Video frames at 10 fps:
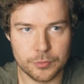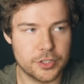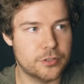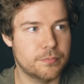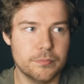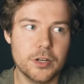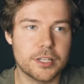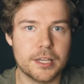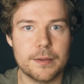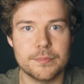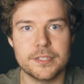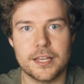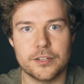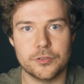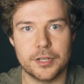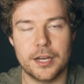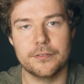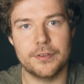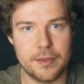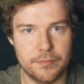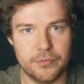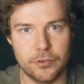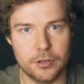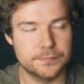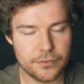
which modern games tend to kind of aim for.